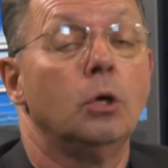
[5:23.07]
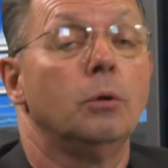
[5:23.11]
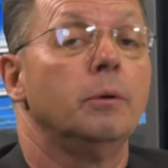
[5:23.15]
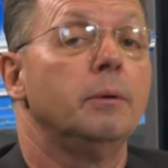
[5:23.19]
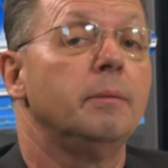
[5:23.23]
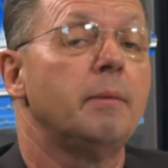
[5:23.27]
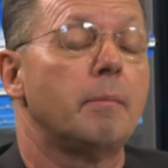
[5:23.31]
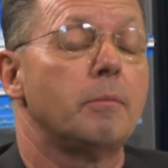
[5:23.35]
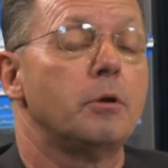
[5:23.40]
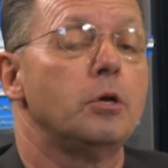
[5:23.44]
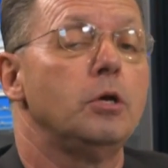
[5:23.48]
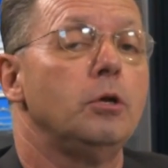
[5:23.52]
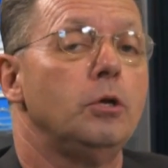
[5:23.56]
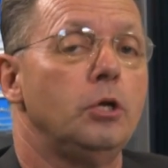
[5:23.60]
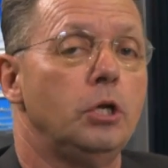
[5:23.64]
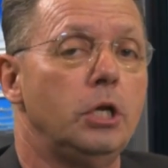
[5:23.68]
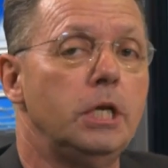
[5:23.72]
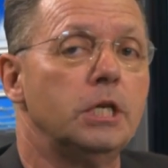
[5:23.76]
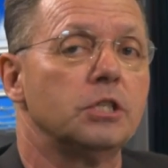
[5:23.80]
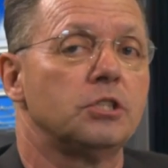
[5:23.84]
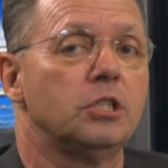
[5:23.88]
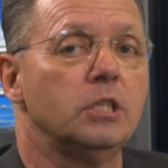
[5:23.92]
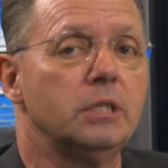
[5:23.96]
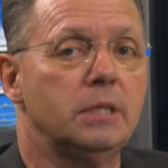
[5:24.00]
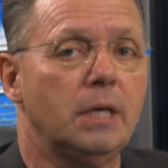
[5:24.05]
Remember, you
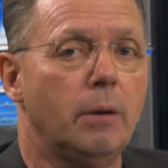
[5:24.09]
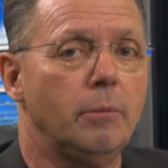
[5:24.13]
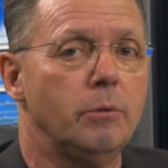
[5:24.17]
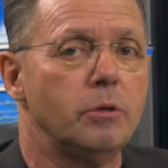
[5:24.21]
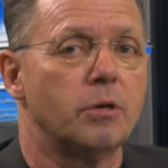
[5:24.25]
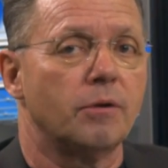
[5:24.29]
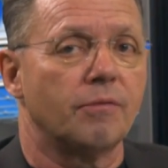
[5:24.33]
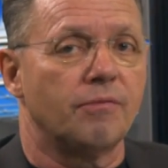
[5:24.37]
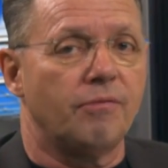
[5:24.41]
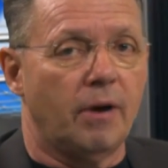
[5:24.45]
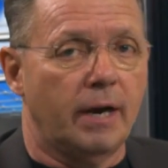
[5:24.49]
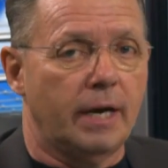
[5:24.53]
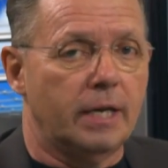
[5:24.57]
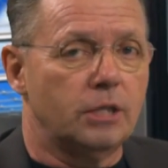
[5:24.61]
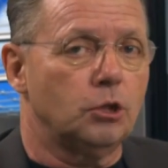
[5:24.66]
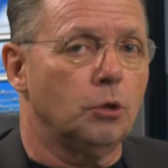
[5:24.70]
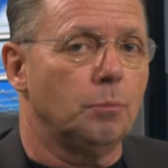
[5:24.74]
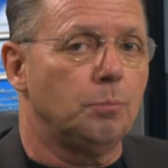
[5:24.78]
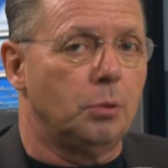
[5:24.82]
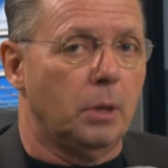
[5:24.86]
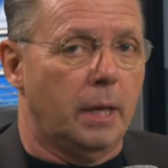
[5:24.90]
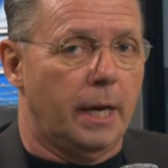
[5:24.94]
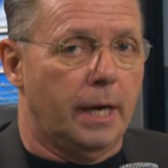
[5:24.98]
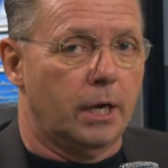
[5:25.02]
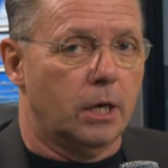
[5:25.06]
need to sit down with your
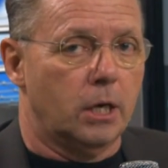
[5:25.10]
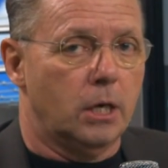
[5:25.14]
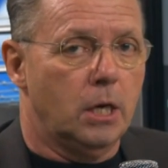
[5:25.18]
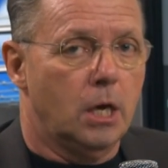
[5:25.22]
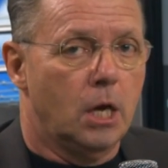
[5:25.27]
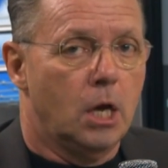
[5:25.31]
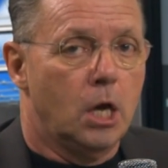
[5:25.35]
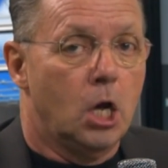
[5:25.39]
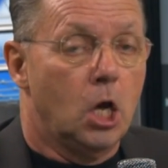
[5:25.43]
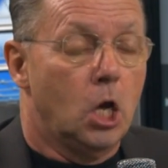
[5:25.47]
financial planner.